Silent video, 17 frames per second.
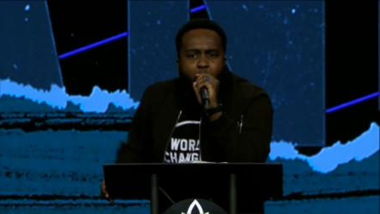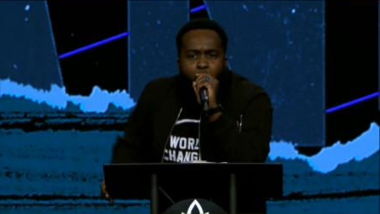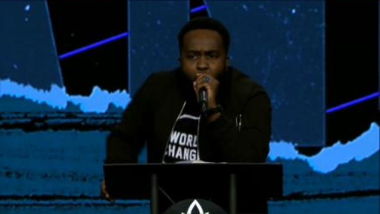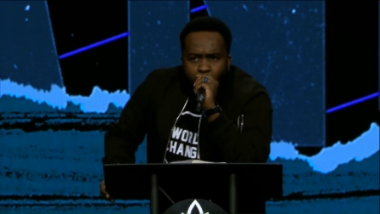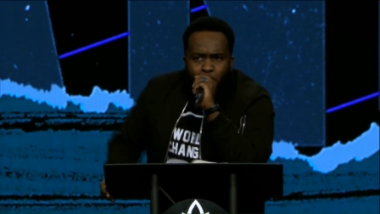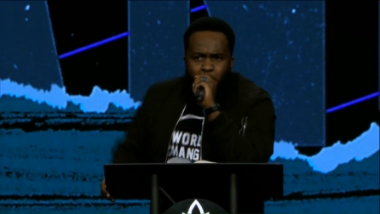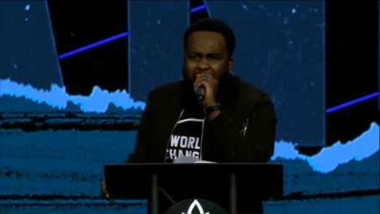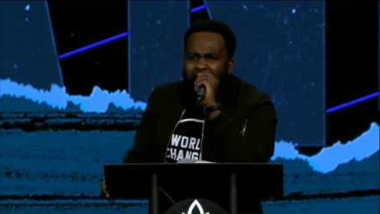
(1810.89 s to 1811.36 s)

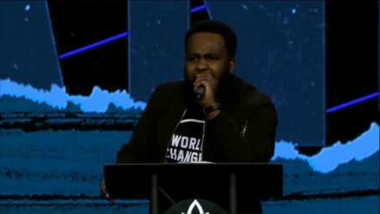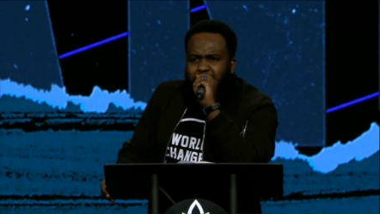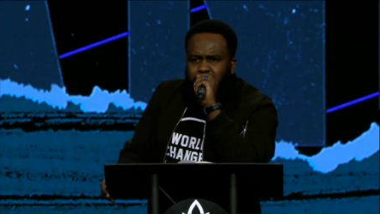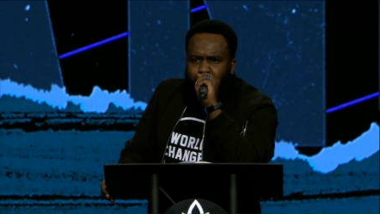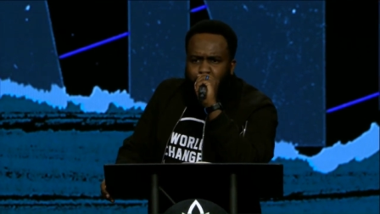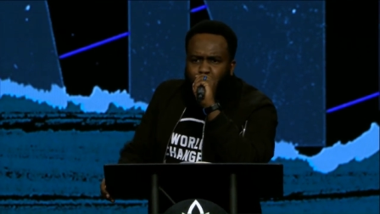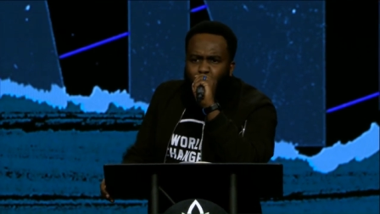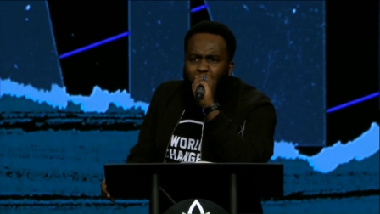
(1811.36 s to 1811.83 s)
Where is
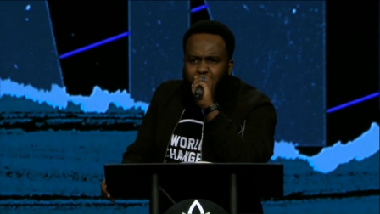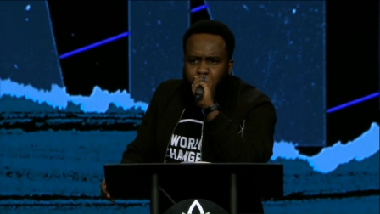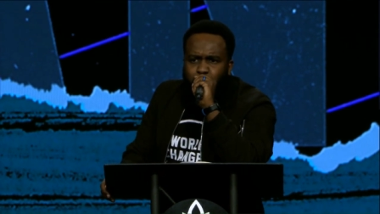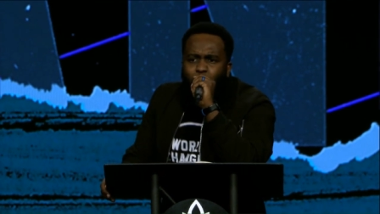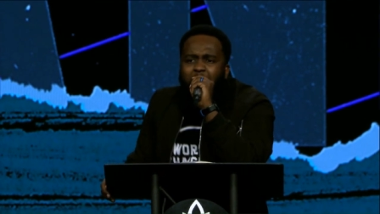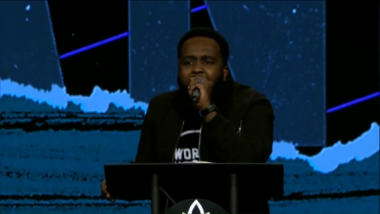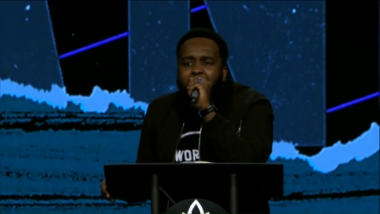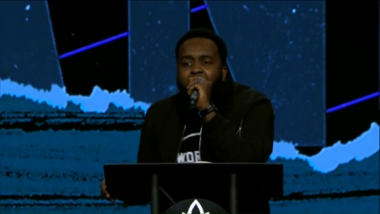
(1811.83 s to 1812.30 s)

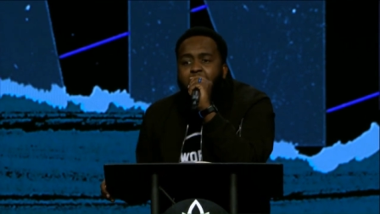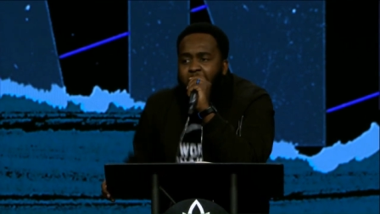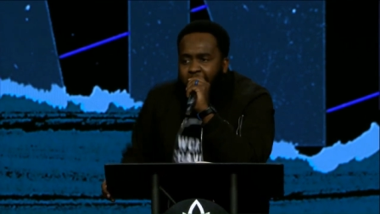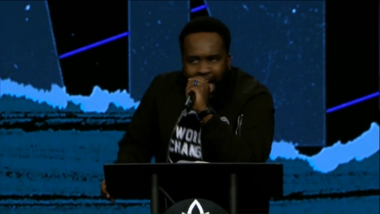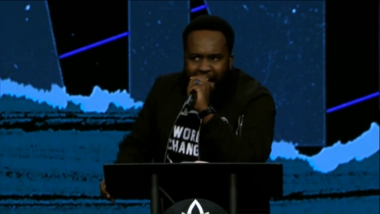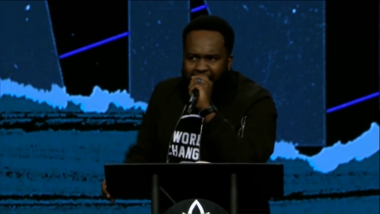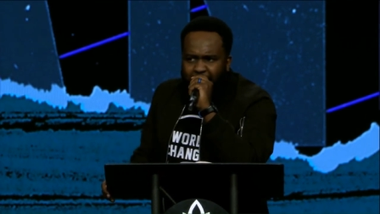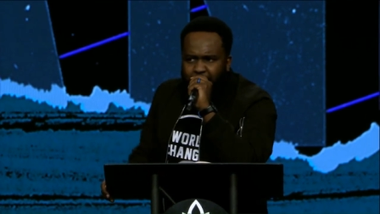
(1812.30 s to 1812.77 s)
Joshua?
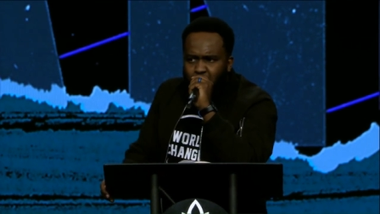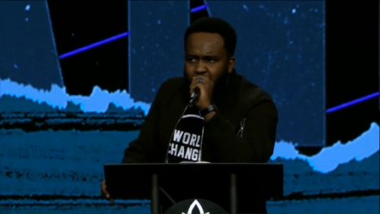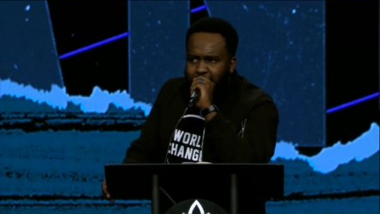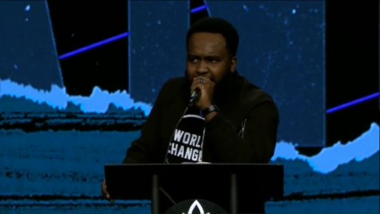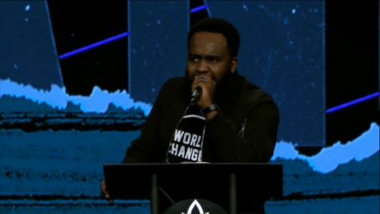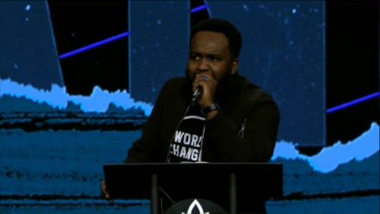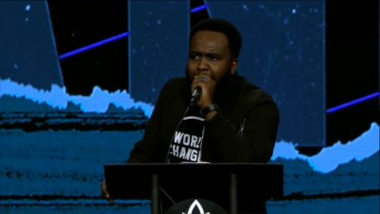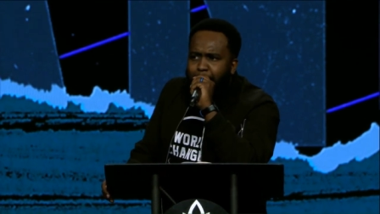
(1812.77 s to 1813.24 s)
I don't
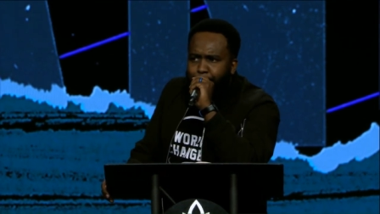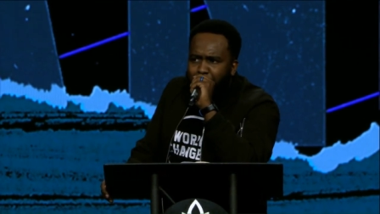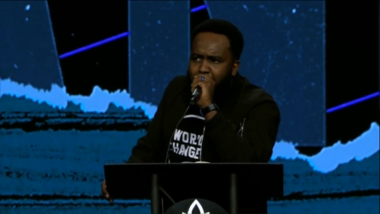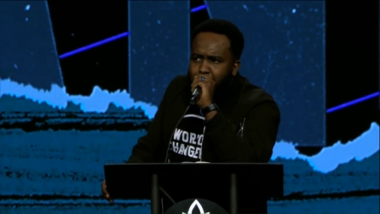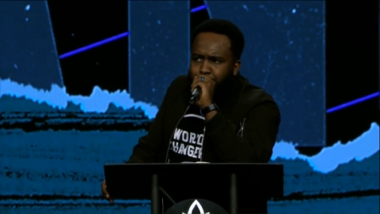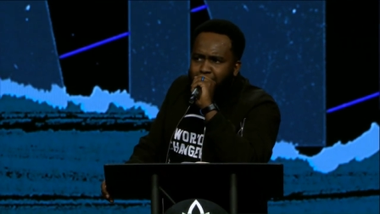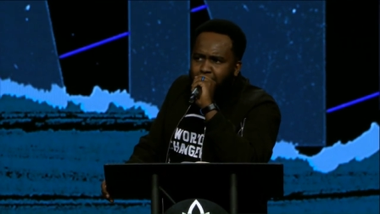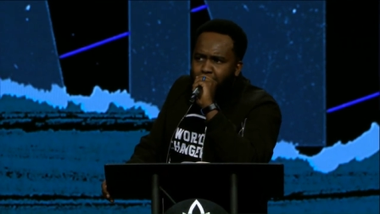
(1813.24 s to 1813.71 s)
care
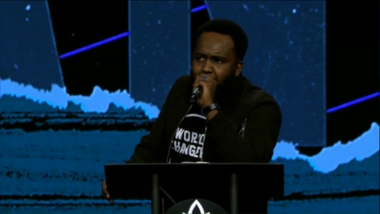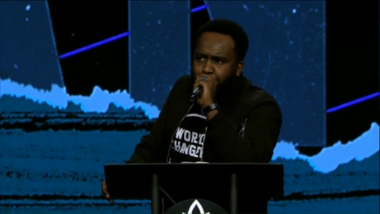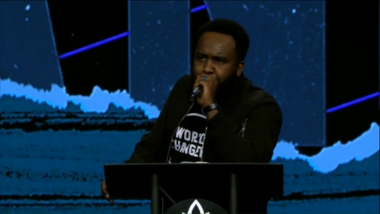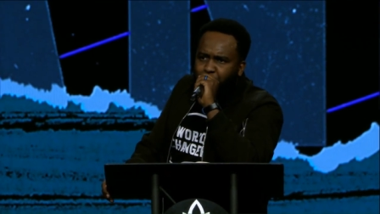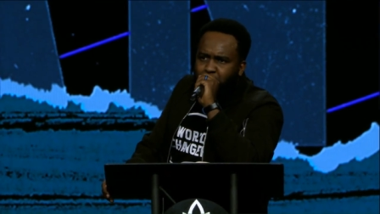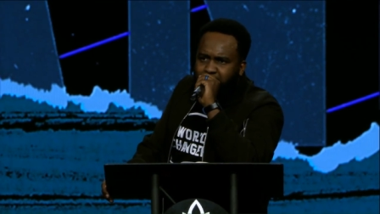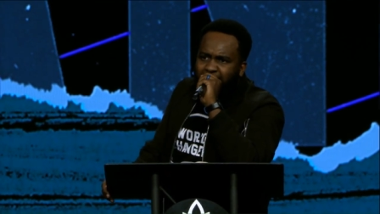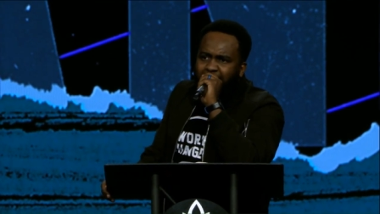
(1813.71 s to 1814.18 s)
about my
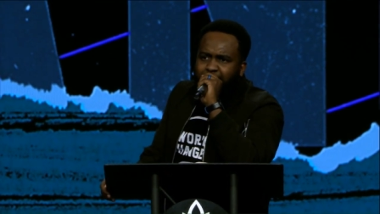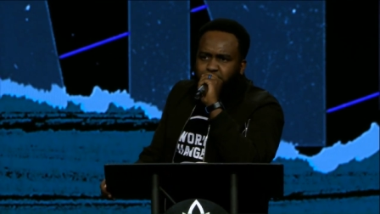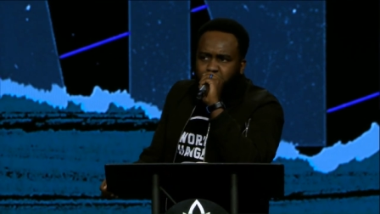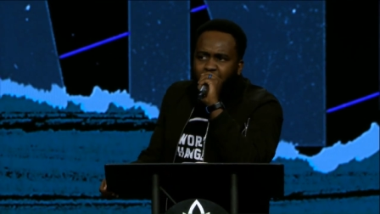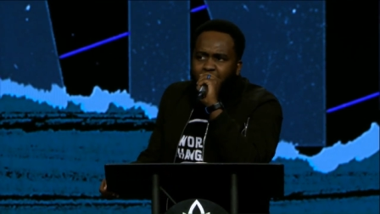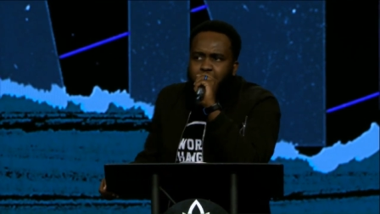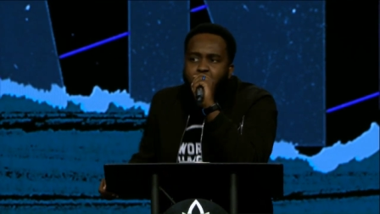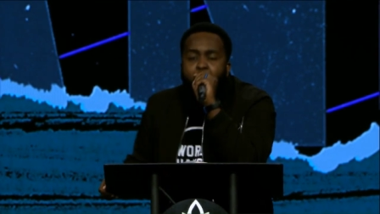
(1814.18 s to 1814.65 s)

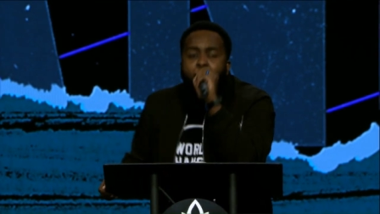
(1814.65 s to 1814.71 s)
reputation.